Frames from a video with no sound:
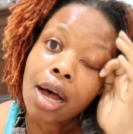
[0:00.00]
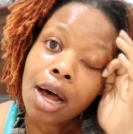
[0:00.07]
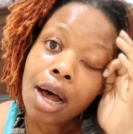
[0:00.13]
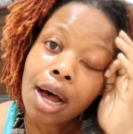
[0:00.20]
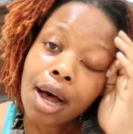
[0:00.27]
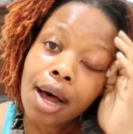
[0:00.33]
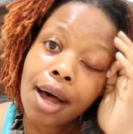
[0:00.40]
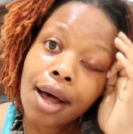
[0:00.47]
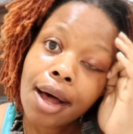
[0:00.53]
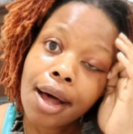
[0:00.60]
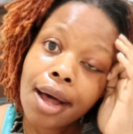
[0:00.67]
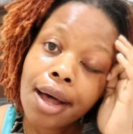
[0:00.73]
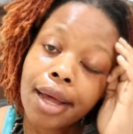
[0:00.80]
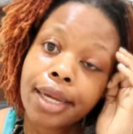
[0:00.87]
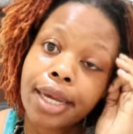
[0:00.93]

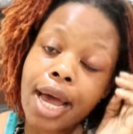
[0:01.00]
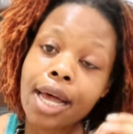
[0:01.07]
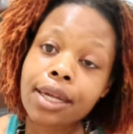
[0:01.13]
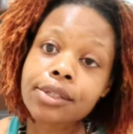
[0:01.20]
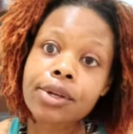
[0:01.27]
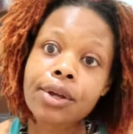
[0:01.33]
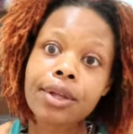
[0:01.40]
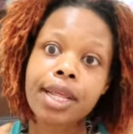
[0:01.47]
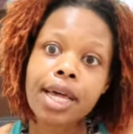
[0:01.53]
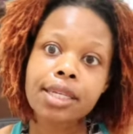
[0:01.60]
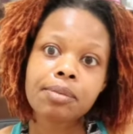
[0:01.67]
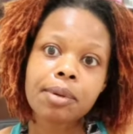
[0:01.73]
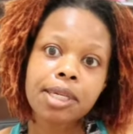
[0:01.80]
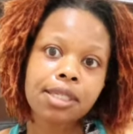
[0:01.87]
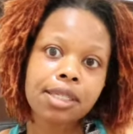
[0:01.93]
yeah, so that's
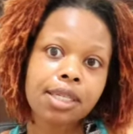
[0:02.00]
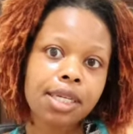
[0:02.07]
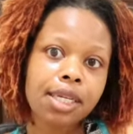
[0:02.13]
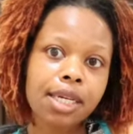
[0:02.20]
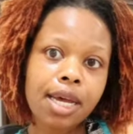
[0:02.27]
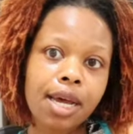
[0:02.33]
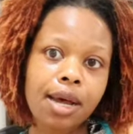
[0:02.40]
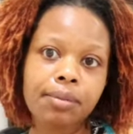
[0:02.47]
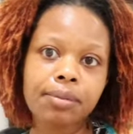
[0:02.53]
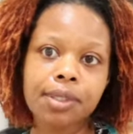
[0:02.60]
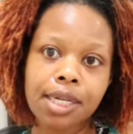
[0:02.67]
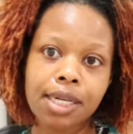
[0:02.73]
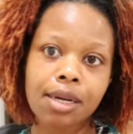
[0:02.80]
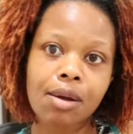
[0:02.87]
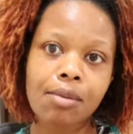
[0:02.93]
basically an
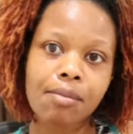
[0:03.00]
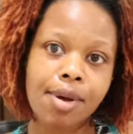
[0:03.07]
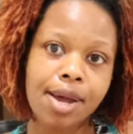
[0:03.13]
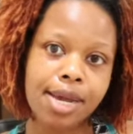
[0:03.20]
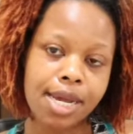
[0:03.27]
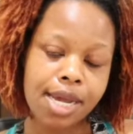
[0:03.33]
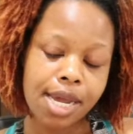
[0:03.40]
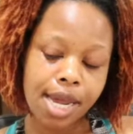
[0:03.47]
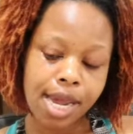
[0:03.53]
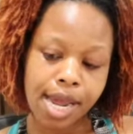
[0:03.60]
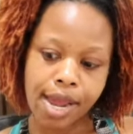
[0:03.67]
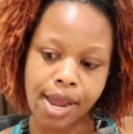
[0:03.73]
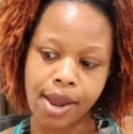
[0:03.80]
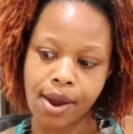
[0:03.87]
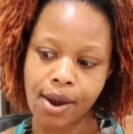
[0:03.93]
update on my
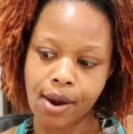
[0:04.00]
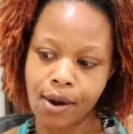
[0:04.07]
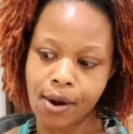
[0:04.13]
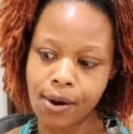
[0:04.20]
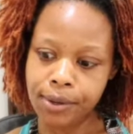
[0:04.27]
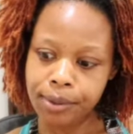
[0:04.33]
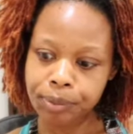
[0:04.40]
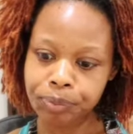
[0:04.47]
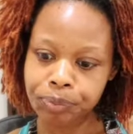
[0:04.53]
hair.